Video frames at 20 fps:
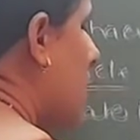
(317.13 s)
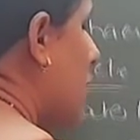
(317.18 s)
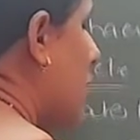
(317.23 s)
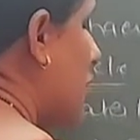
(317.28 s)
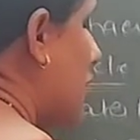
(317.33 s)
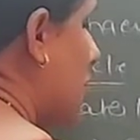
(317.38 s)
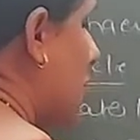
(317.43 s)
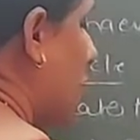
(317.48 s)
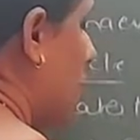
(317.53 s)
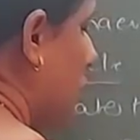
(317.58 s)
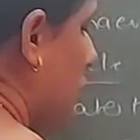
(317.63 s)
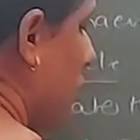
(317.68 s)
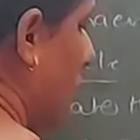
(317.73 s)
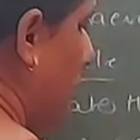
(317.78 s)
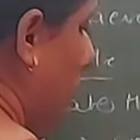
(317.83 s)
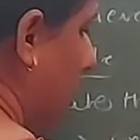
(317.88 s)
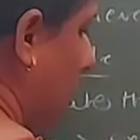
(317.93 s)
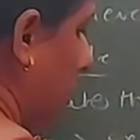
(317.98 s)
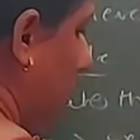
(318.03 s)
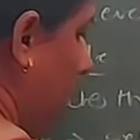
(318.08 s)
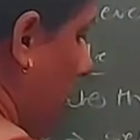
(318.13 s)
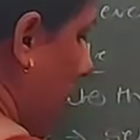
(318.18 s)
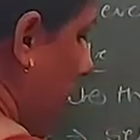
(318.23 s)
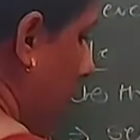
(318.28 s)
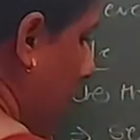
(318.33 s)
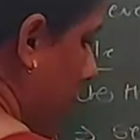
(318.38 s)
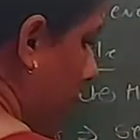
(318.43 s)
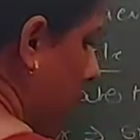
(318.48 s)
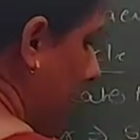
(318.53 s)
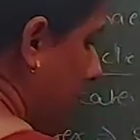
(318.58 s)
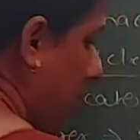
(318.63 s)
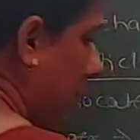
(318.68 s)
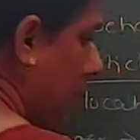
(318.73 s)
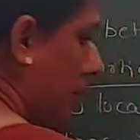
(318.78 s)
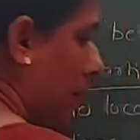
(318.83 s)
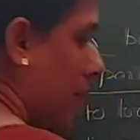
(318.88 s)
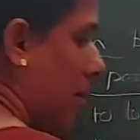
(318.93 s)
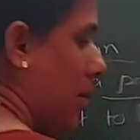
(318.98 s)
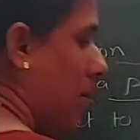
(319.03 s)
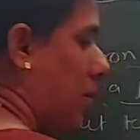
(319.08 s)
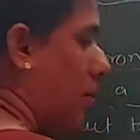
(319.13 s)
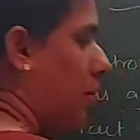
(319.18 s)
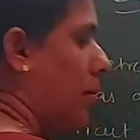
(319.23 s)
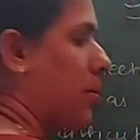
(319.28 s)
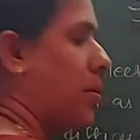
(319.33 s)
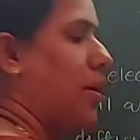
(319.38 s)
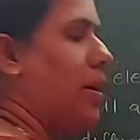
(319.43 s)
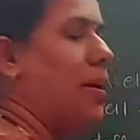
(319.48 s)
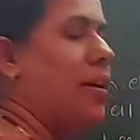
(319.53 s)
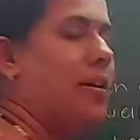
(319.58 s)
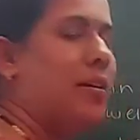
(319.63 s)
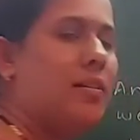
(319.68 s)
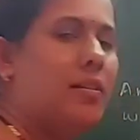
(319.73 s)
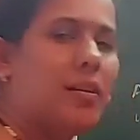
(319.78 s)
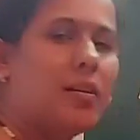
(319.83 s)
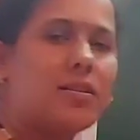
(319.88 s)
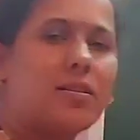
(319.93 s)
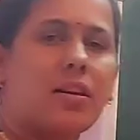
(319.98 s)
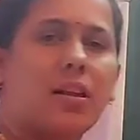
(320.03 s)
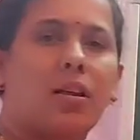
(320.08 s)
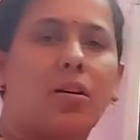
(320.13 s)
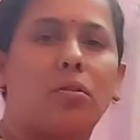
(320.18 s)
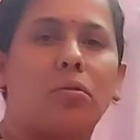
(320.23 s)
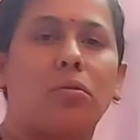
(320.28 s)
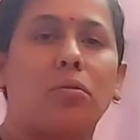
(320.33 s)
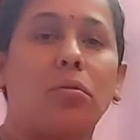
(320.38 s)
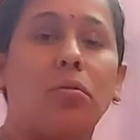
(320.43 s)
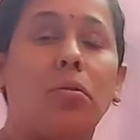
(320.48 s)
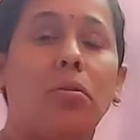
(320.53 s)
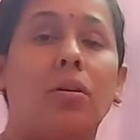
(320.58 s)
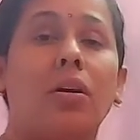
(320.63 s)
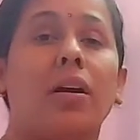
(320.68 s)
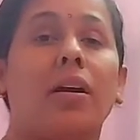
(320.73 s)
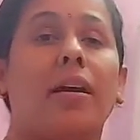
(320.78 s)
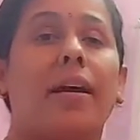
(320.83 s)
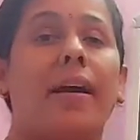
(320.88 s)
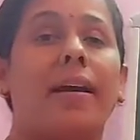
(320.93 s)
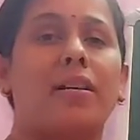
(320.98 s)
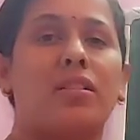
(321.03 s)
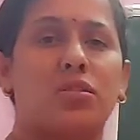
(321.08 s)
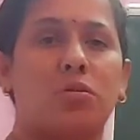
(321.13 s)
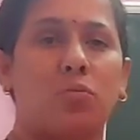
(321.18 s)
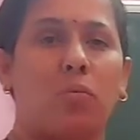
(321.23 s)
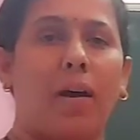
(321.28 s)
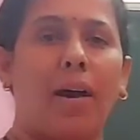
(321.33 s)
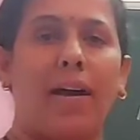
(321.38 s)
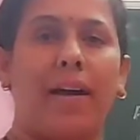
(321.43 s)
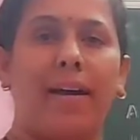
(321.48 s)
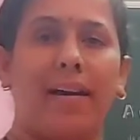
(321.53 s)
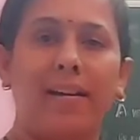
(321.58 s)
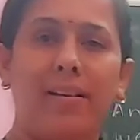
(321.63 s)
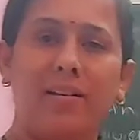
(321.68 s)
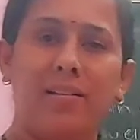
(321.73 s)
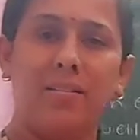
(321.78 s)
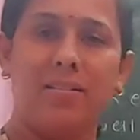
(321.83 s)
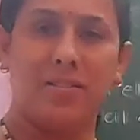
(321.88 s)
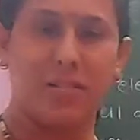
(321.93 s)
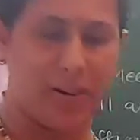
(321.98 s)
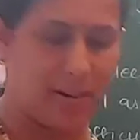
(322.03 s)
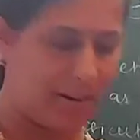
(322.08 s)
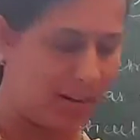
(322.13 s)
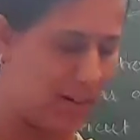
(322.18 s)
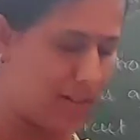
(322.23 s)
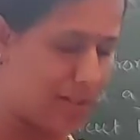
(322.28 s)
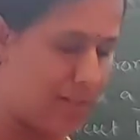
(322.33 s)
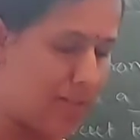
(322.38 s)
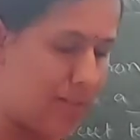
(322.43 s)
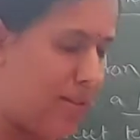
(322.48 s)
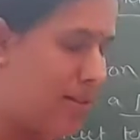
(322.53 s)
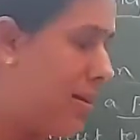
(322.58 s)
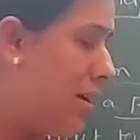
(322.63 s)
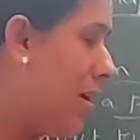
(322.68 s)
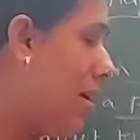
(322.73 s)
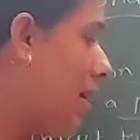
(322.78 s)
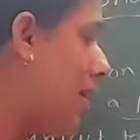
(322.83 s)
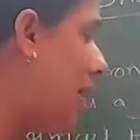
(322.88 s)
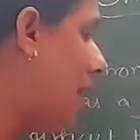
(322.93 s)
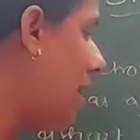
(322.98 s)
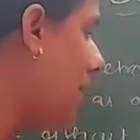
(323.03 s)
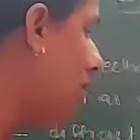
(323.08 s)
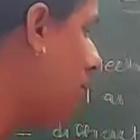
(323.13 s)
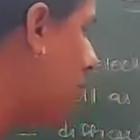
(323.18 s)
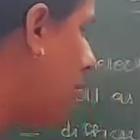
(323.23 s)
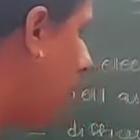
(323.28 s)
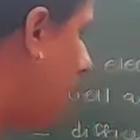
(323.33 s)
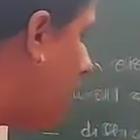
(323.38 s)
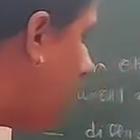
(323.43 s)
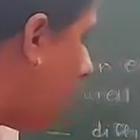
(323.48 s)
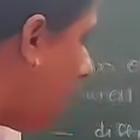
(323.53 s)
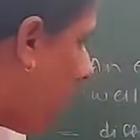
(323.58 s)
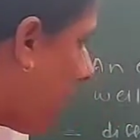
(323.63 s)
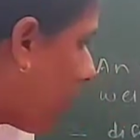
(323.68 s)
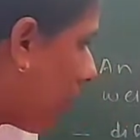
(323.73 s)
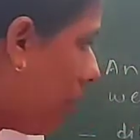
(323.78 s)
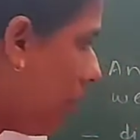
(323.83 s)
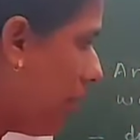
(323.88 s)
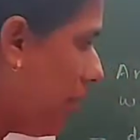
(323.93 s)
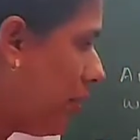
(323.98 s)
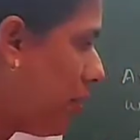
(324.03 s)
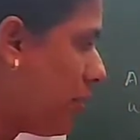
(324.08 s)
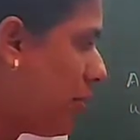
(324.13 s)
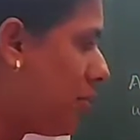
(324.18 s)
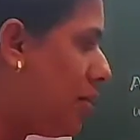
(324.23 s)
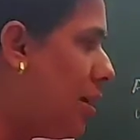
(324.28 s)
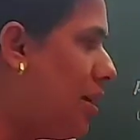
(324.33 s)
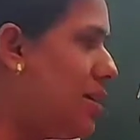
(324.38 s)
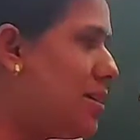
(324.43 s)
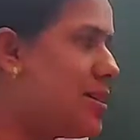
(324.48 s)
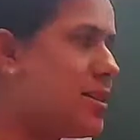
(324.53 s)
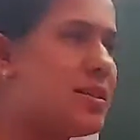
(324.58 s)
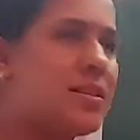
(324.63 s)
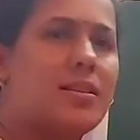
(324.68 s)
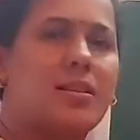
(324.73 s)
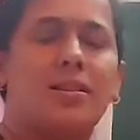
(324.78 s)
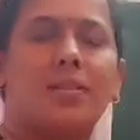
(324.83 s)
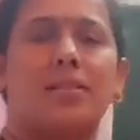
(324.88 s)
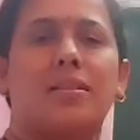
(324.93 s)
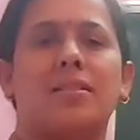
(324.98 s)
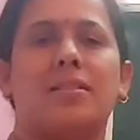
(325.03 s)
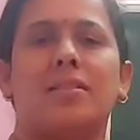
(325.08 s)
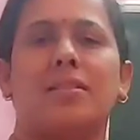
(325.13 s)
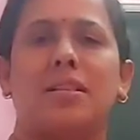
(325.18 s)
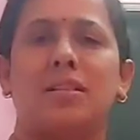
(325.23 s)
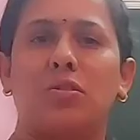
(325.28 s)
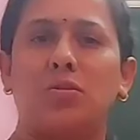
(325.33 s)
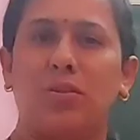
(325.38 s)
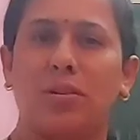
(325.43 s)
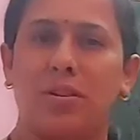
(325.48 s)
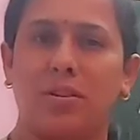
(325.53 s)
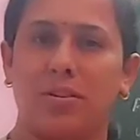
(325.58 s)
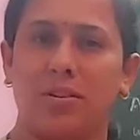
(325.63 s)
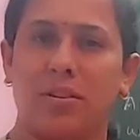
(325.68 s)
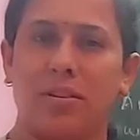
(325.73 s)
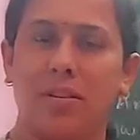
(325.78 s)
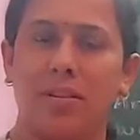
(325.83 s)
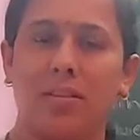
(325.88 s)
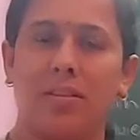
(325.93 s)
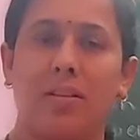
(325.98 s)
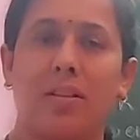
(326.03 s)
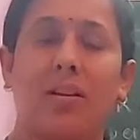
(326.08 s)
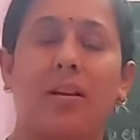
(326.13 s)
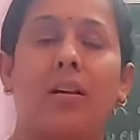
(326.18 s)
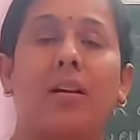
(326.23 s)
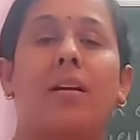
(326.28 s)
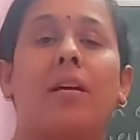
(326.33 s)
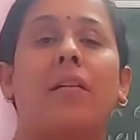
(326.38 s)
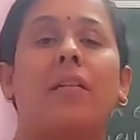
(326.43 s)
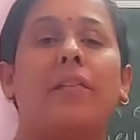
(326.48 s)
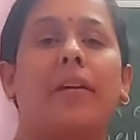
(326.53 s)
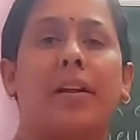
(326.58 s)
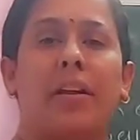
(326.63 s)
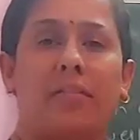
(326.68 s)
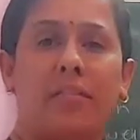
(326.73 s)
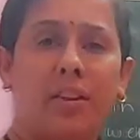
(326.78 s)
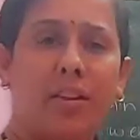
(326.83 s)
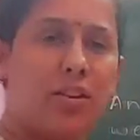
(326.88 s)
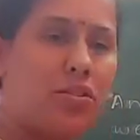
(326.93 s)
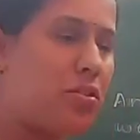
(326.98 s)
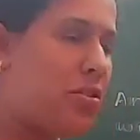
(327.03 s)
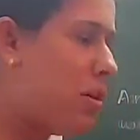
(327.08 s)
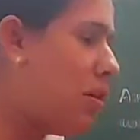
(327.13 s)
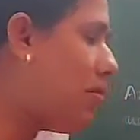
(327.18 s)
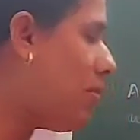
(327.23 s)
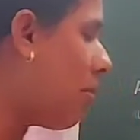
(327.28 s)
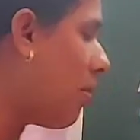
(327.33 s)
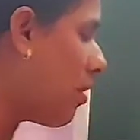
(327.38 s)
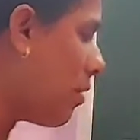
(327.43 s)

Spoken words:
structure. Okay, that is along to x, y and z axis. And according to this situation, the definition of